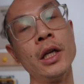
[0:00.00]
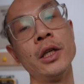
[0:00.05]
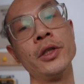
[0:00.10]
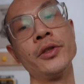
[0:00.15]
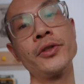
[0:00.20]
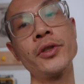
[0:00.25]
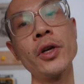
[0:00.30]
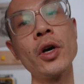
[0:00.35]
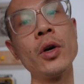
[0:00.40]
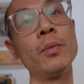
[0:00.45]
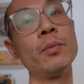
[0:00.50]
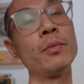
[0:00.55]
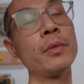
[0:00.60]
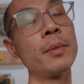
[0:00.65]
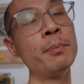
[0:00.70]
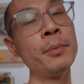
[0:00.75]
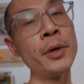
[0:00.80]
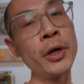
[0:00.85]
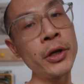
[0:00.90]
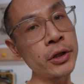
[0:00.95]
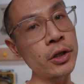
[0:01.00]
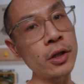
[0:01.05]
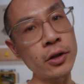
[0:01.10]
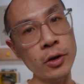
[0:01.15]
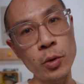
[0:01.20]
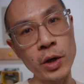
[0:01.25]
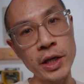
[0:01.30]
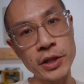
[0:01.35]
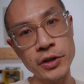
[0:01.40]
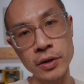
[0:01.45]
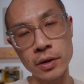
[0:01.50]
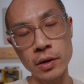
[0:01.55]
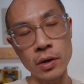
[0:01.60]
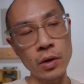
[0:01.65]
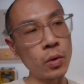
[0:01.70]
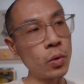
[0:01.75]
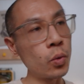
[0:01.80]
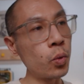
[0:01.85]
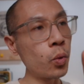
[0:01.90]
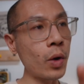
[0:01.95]
So, $1,000,000 question,
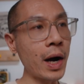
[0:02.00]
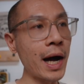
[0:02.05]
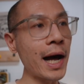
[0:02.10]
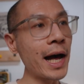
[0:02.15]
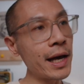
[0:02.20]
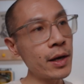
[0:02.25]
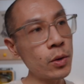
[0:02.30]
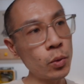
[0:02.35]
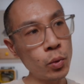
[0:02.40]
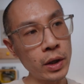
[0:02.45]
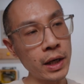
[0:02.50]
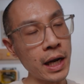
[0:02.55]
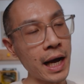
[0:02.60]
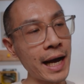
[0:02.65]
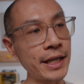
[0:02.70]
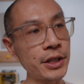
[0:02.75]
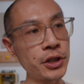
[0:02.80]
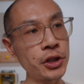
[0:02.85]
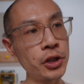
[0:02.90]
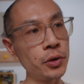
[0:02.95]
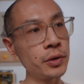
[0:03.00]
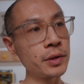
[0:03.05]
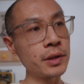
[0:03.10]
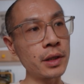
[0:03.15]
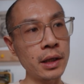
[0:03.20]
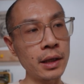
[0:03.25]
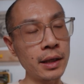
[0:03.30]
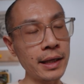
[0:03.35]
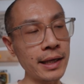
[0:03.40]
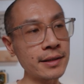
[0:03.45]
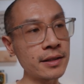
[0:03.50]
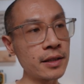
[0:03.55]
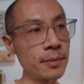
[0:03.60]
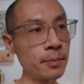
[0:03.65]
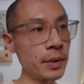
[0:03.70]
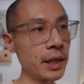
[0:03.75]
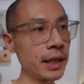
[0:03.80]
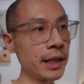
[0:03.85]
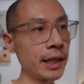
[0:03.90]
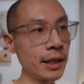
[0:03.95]
why would I choose an Alexa
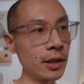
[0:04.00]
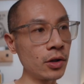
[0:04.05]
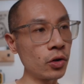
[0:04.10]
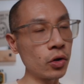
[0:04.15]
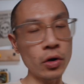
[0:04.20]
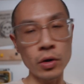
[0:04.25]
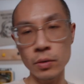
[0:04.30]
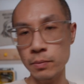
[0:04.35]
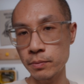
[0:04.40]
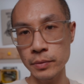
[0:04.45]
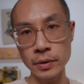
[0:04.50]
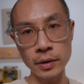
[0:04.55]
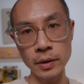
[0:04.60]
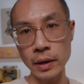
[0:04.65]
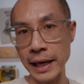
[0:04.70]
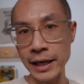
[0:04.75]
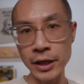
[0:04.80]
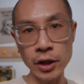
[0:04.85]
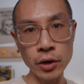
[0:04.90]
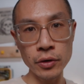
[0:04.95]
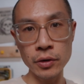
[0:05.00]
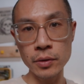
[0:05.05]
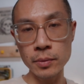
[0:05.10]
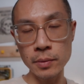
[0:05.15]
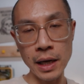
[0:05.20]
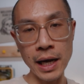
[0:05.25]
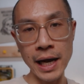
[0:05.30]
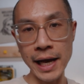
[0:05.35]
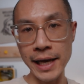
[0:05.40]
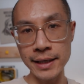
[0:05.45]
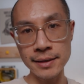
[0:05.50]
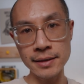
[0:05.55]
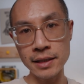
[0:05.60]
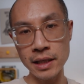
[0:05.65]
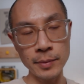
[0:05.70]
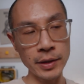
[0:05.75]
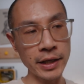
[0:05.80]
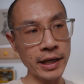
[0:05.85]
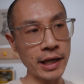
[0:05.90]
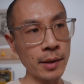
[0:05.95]
Mini or any other high-end
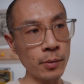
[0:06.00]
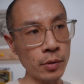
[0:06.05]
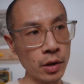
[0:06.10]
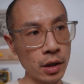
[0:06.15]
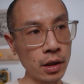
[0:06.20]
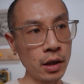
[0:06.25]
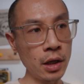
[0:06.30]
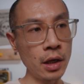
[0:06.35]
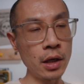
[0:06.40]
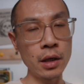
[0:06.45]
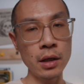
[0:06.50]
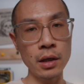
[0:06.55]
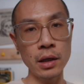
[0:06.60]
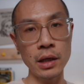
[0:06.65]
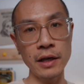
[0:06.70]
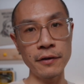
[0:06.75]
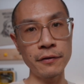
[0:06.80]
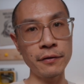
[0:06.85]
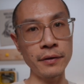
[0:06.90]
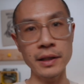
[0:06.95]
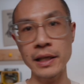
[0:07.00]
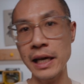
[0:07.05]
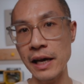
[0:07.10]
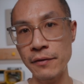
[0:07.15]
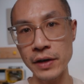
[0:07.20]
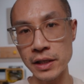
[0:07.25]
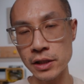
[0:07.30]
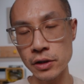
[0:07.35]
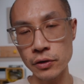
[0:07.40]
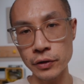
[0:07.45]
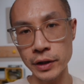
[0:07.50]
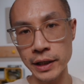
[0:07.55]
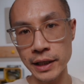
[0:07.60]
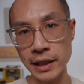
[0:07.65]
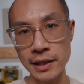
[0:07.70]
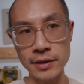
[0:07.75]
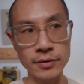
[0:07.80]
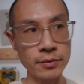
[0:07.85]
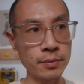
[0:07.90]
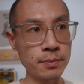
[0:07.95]
cinema camera if the FX3
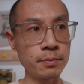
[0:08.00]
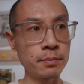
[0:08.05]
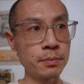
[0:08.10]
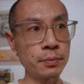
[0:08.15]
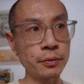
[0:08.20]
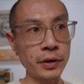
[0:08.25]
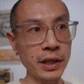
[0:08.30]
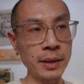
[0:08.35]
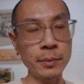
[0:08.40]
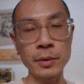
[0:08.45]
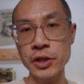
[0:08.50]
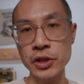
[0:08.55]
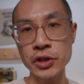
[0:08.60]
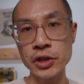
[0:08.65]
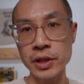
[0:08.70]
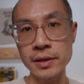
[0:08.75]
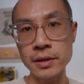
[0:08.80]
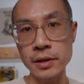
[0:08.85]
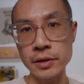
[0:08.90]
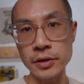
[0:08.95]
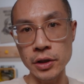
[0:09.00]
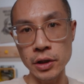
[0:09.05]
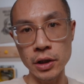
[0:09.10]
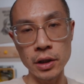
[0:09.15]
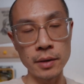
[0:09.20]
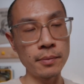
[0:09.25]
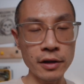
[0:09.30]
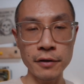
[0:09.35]
is pretty much just as good?